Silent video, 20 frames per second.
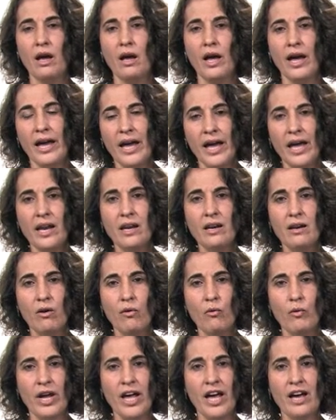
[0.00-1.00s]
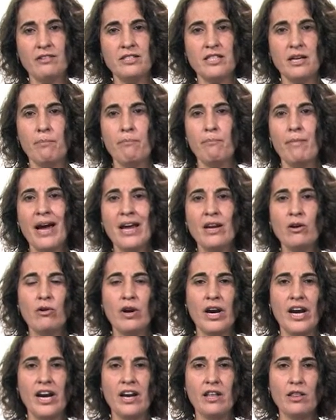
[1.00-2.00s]
Again, we have some
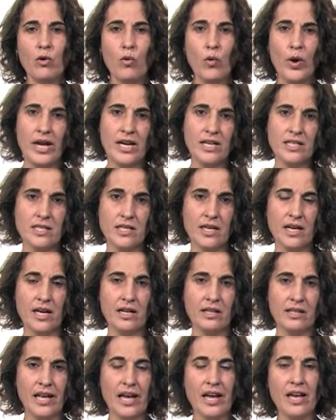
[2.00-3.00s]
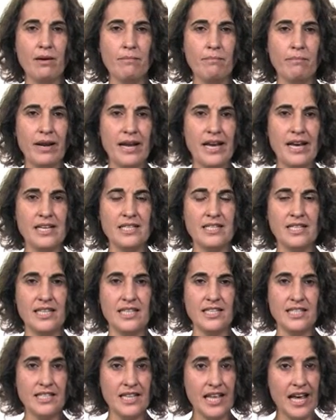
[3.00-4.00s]
minor earthquakes taking place
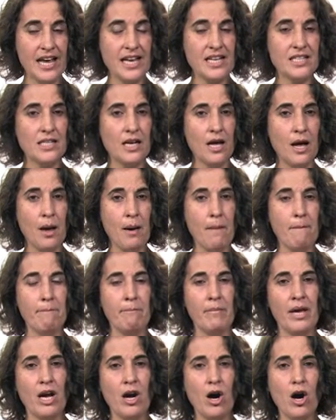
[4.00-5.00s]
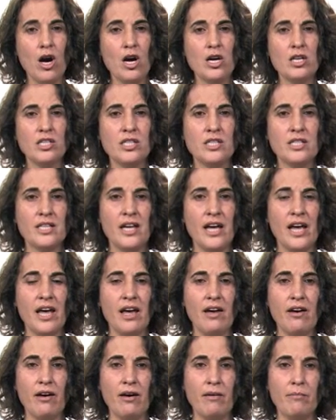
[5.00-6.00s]
these days because
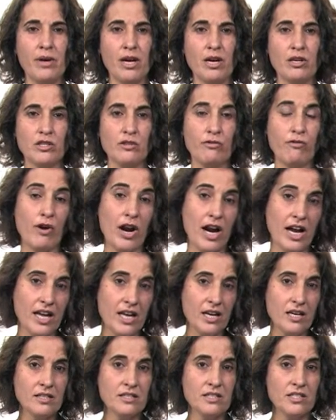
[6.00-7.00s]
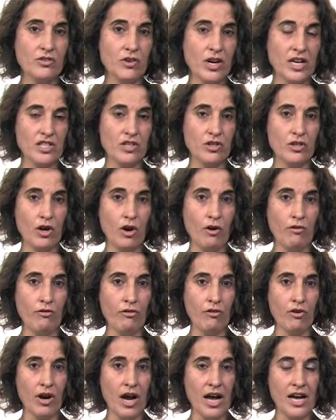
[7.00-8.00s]
fracking, extraction
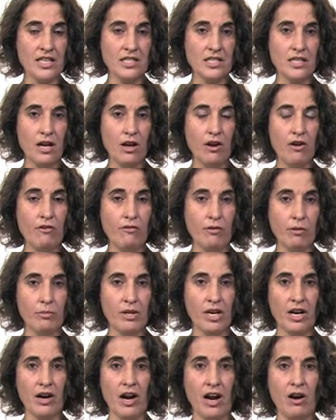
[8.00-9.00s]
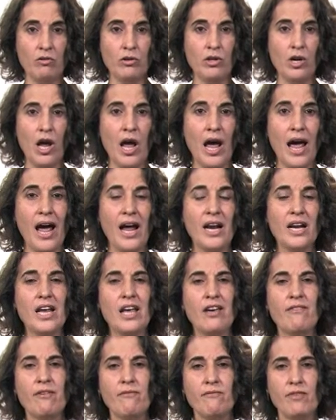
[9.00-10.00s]
of gas from the ground, and
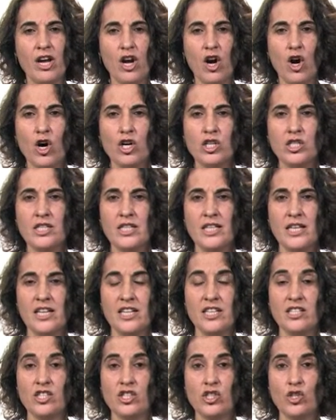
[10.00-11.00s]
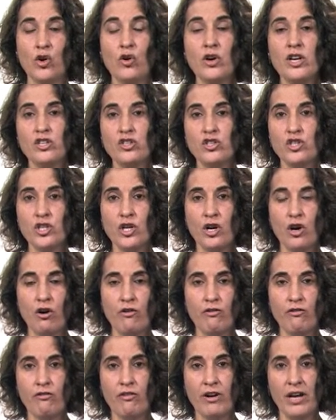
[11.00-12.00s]
even because the storage
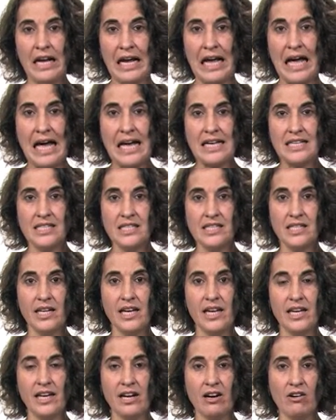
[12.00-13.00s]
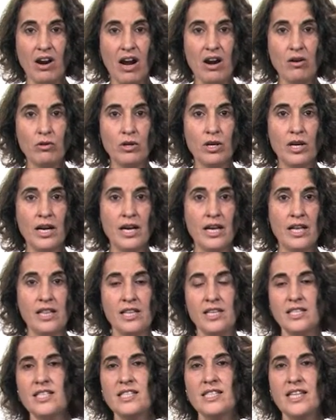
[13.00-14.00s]
of gas in the ground.
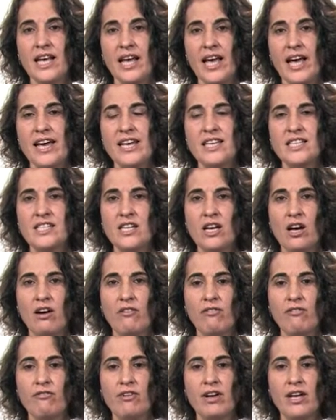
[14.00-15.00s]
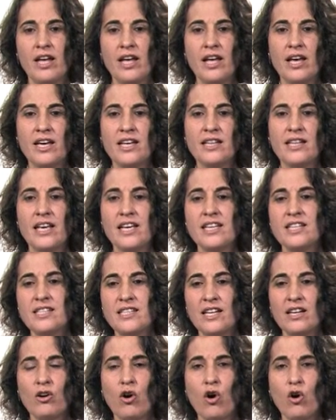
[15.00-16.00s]
This is the case of the
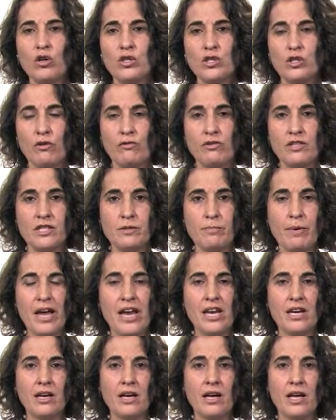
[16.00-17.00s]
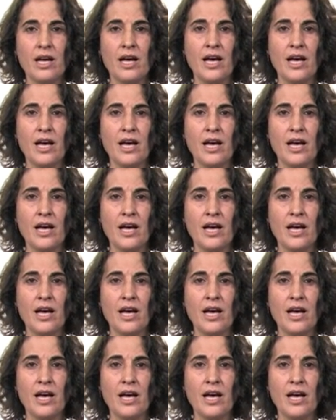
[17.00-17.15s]
eastern coast of Spain.